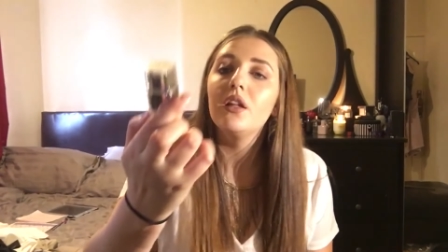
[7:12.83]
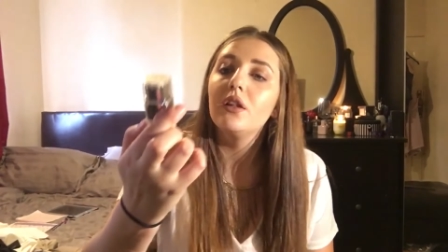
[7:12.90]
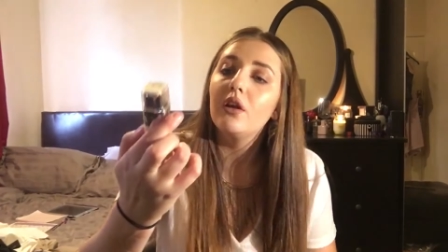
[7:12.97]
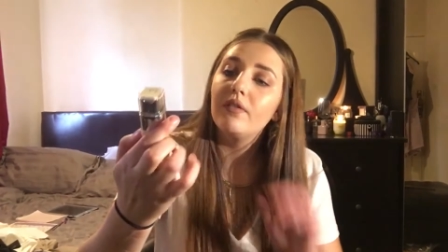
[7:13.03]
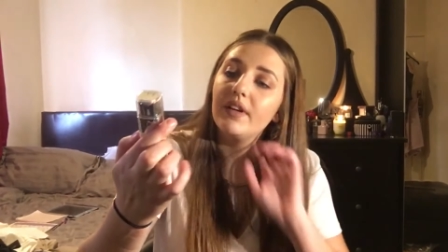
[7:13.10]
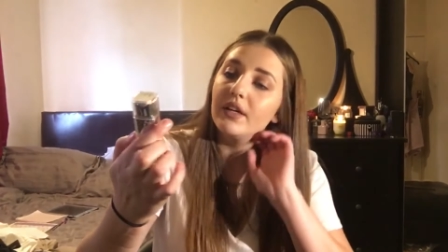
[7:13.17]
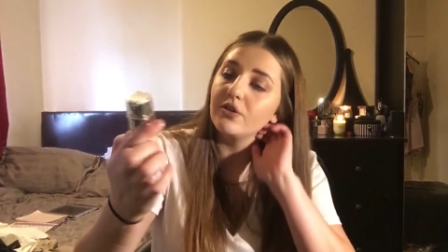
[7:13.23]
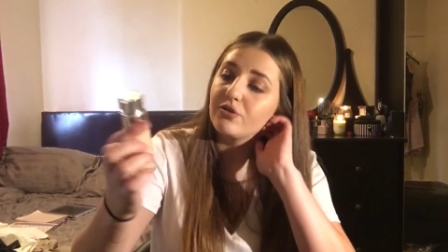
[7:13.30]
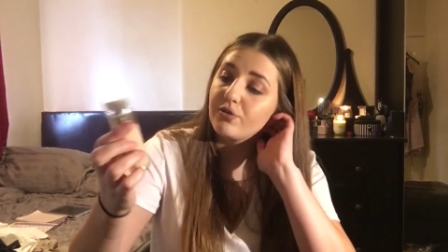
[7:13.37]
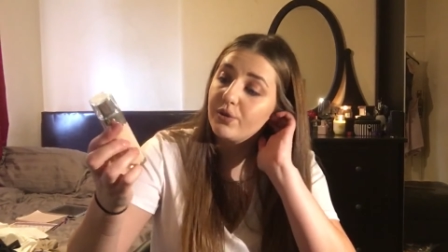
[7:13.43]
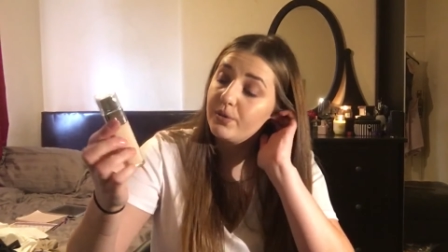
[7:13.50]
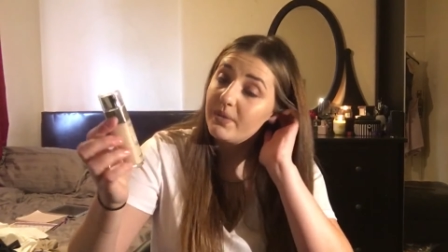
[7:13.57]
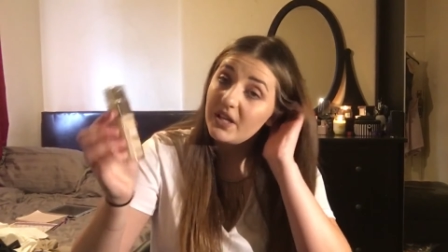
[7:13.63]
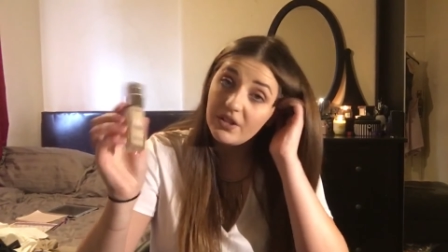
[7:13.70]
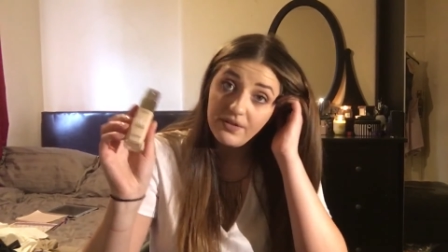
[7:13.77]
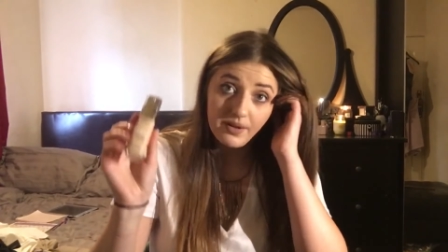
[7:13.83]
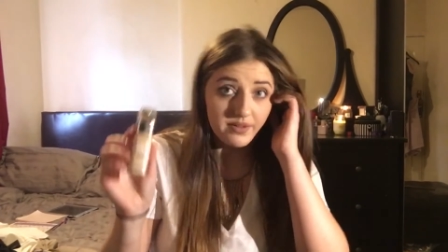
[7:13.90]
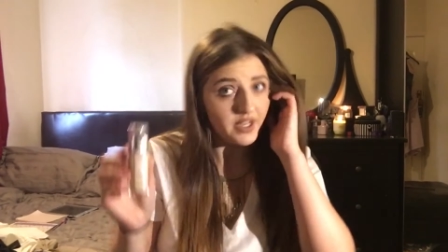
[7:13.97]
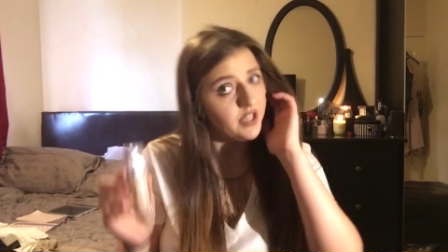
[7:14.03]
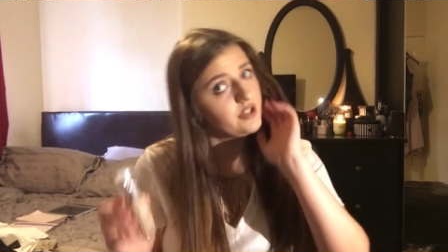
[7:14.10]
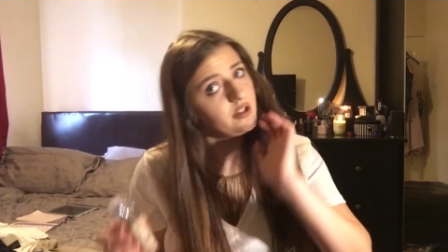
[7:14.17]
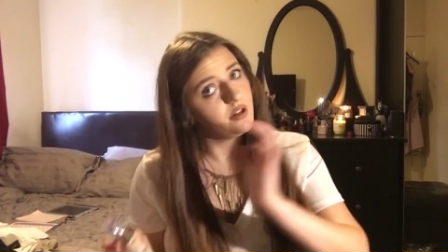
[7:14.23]
L'Oreal True Match
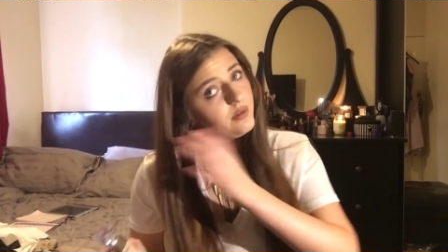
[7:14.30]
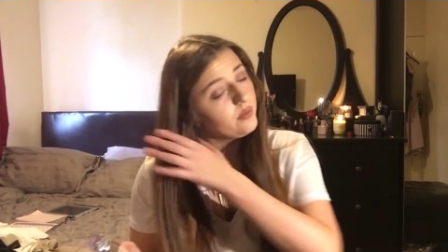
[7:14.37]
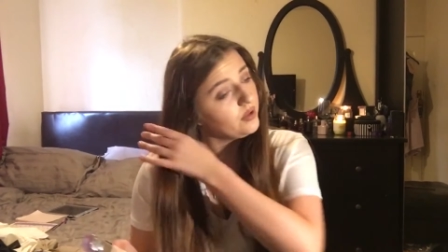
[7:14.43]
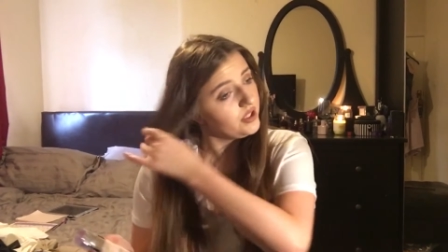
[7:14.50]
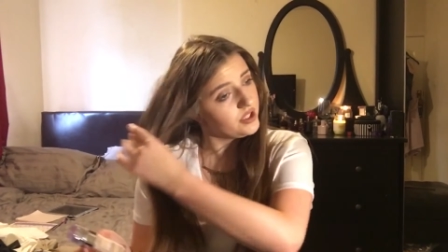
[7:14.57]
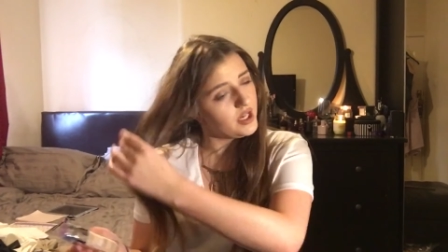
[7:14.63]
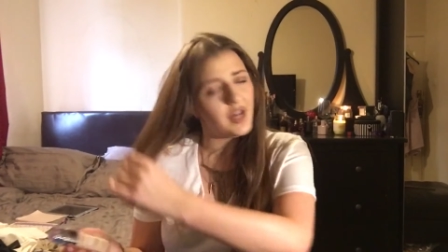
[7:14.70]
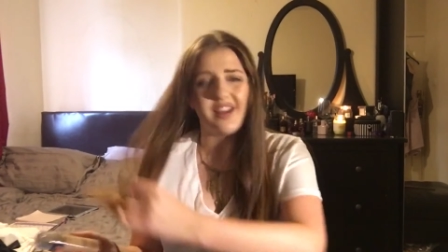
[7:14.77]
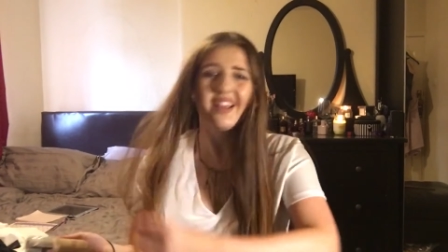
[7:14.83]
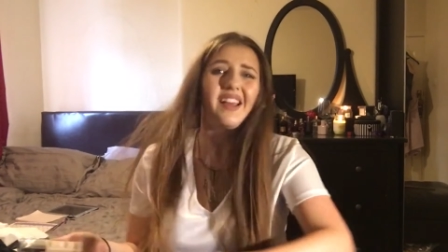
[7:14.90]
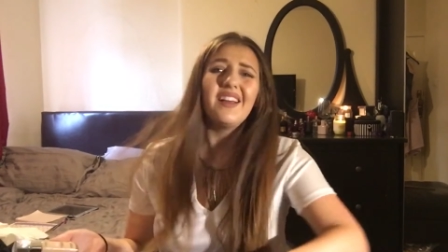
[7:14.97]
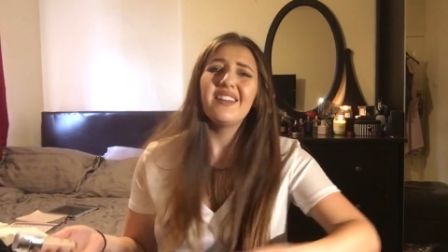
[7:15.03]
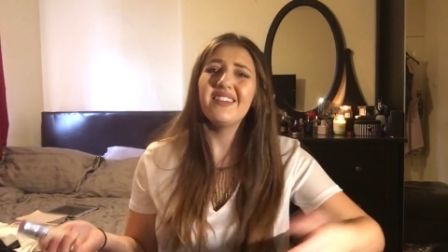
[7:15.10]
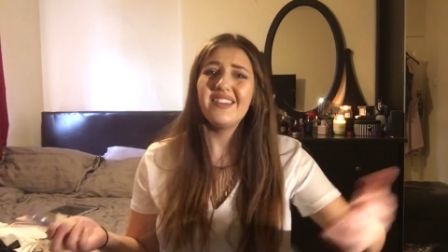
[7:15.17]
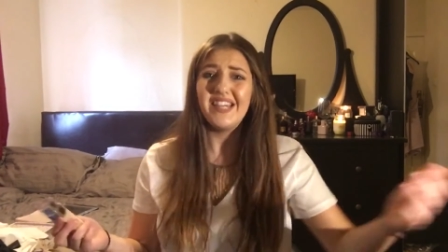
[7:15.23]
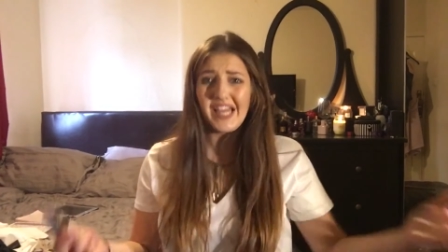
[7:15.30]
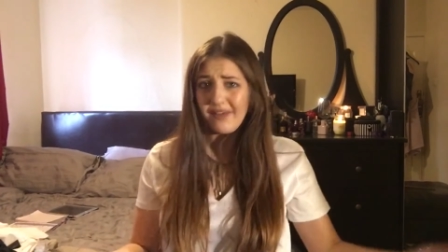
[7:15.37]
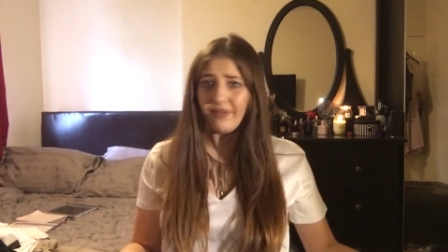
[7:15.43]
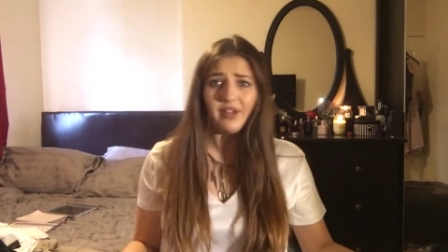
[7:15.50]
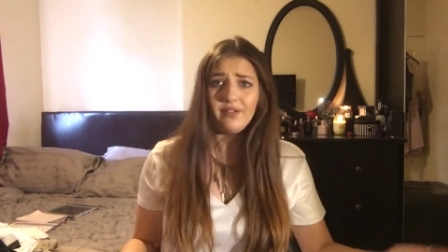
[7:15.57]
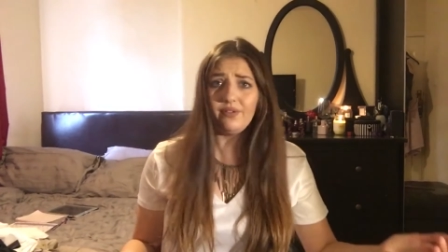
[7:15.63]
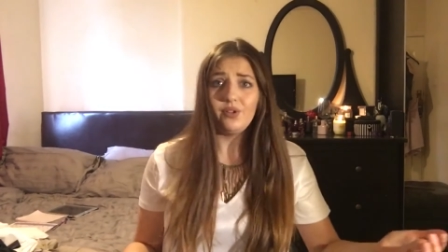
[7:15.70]
Foundation, which I
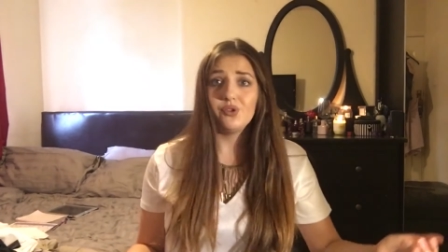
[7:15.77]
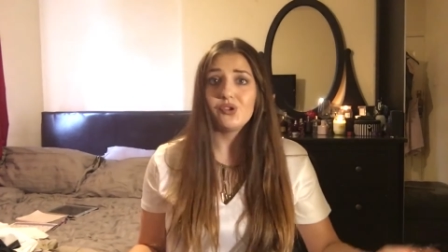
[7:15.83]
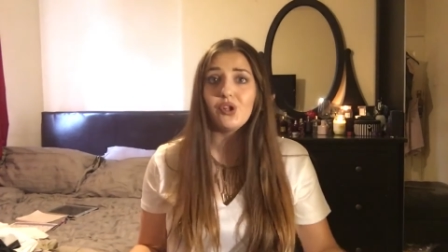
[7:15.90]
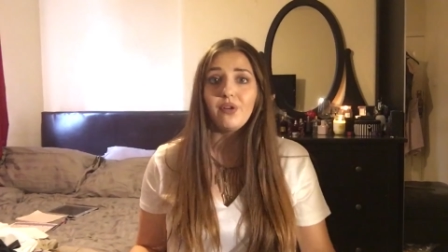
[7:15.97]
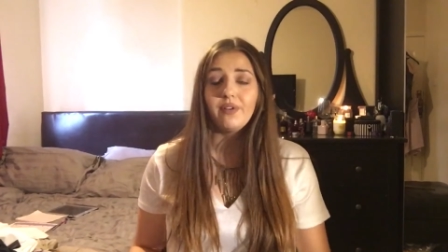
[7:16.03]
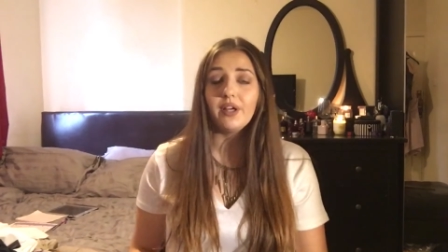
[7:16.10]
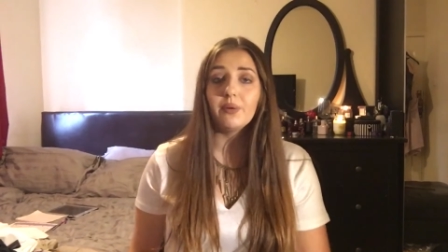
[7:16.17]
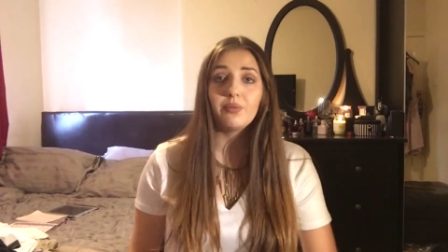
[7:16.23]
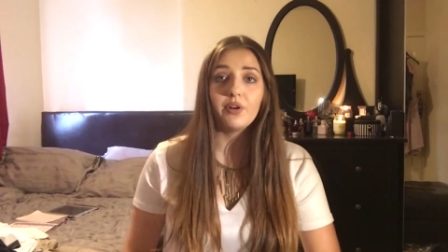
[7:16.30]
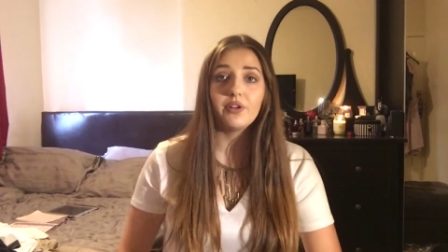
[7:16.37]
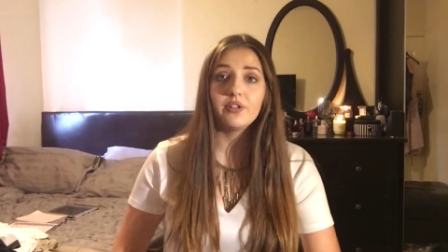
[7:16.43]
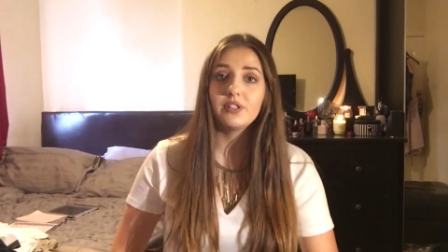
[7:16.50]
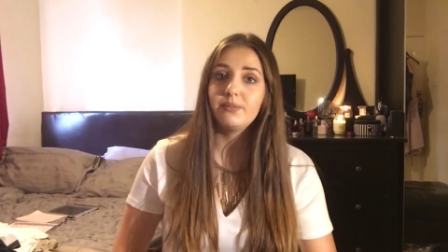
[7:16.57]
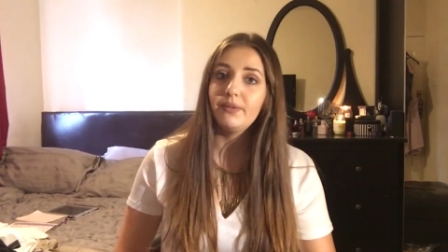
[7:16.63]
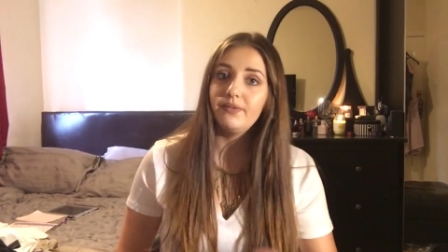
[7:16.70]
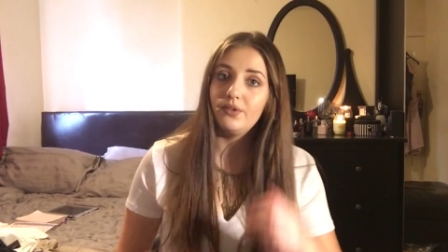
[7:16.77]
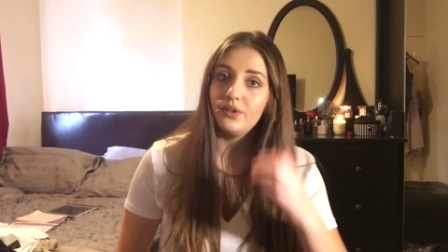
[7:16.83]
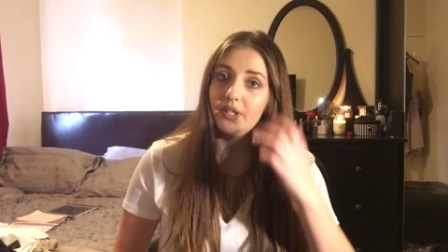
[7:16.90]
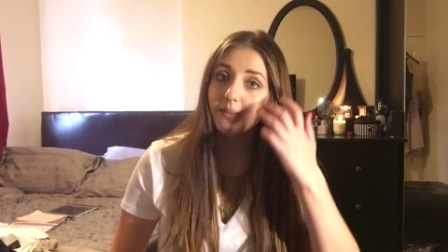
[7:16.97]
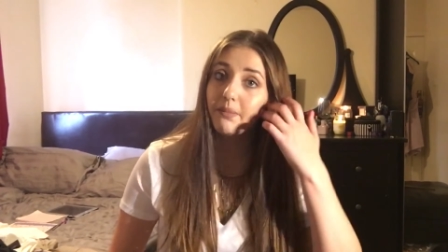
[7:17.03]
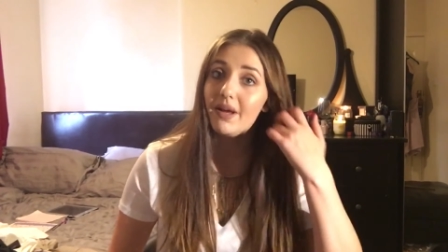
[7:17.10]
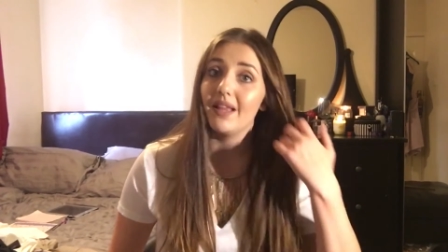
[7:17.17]
never have used L'Oreal products before
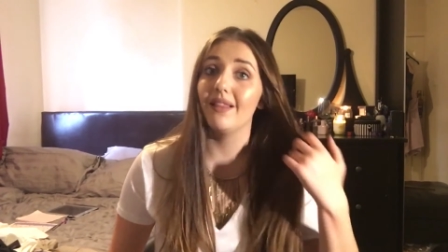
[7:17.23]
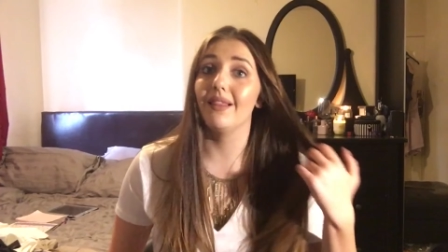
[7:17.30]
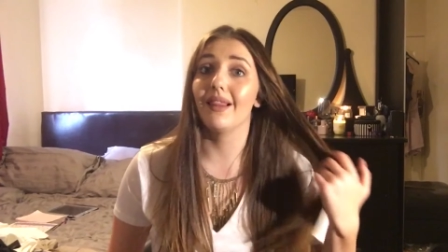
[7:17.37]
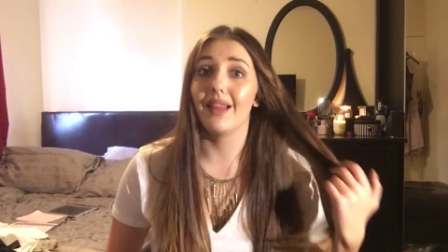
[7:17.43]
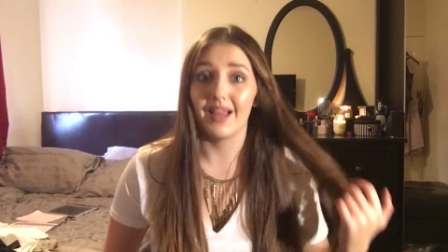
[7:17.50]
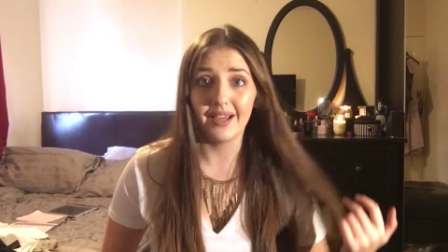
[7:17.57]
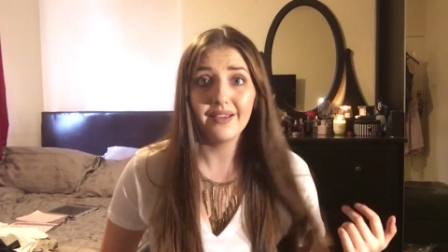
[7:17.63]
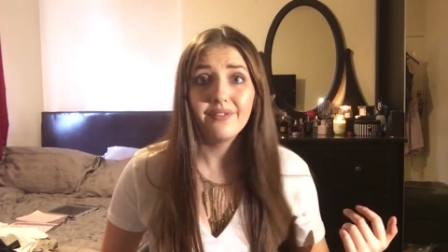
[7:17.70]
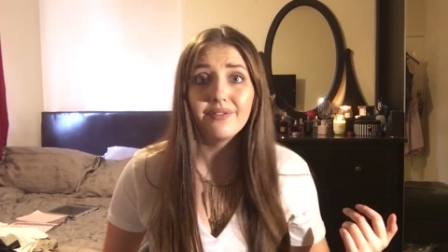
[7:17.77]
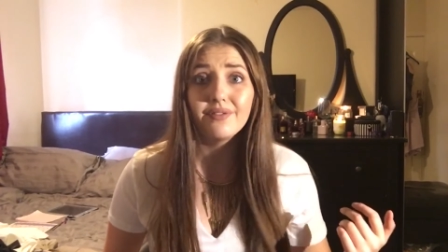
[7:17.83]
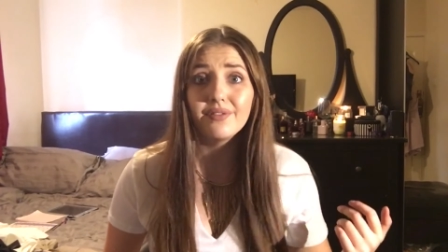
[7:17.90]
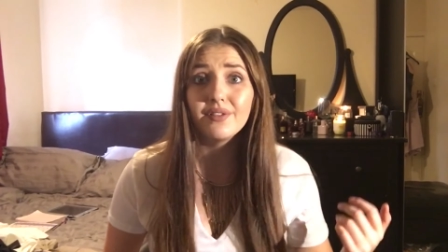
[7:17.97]
in my life.